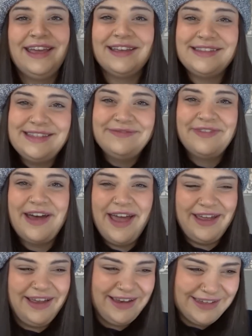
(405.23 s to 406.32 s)
cuz
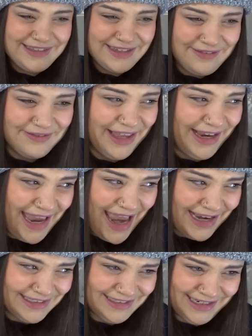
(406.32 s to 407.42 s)
I'm like
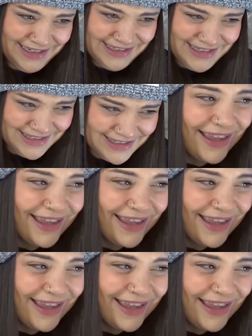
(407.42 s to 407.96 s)
anxious.